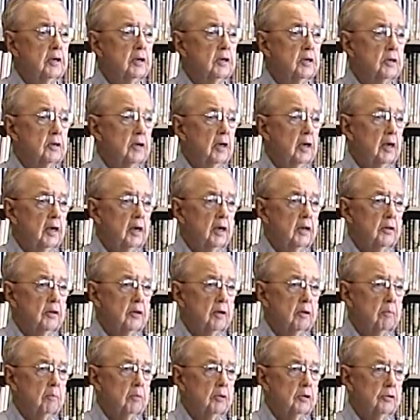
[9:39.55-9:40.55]
into
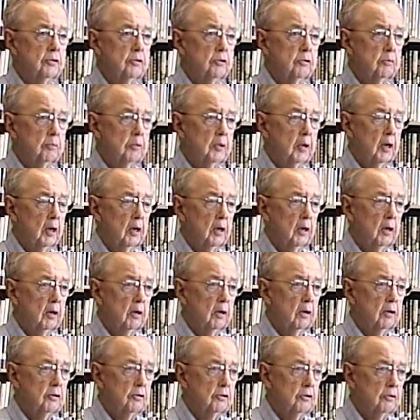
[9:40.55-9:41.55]
anything but troop
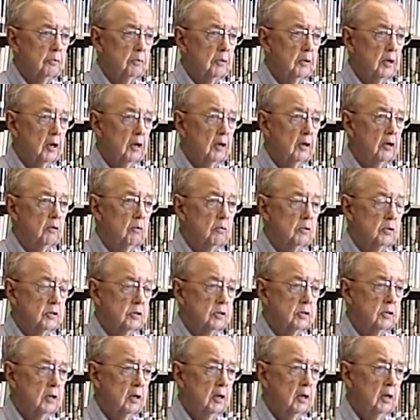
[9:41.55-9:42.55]
carrier. Troop carrier
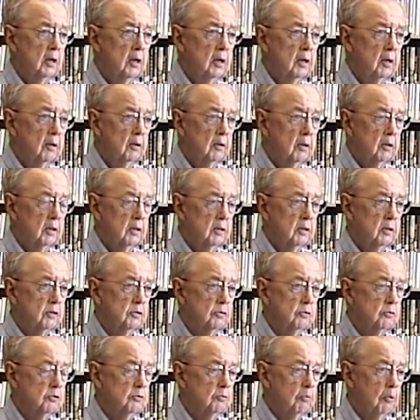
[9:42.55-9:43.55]
was,
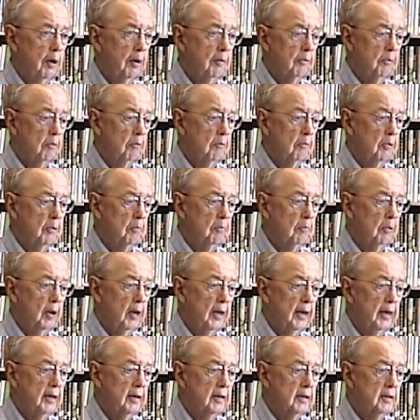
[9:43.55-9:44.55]
this was probably
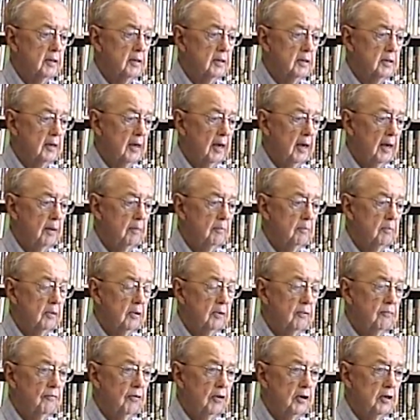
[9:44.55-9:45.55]
planned at the time, the
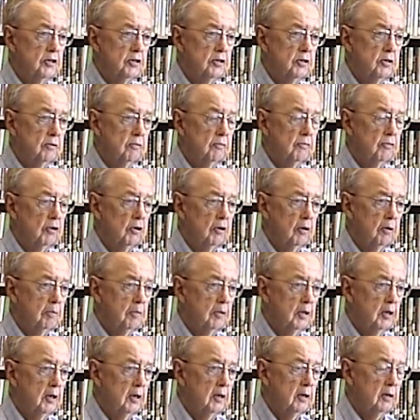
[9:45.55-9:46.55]
invasion of
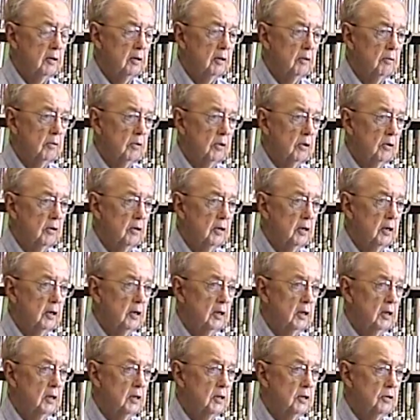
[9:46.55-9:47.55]
Normandy, and they were
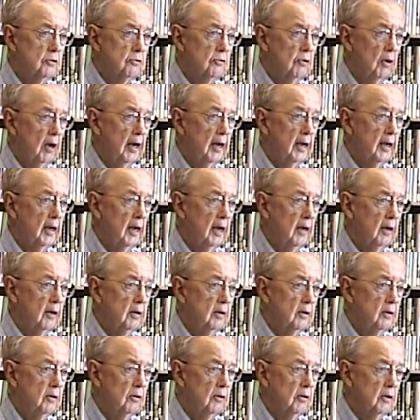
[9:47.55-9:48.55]
going to try it out in
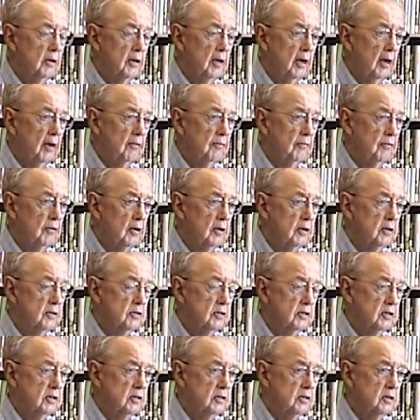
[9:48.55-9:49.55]
North Africa and
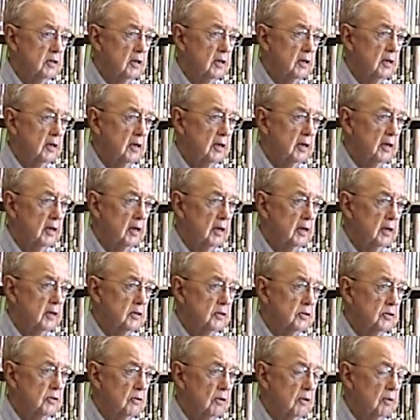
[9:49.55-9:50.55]
Sicily and Italy and
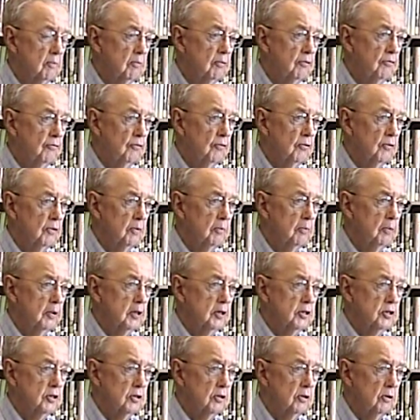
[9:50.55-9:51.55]
so on before the big
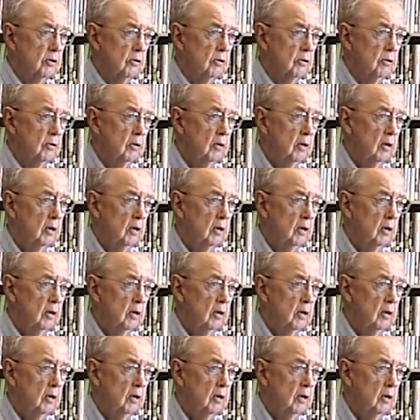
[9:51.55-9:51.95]
show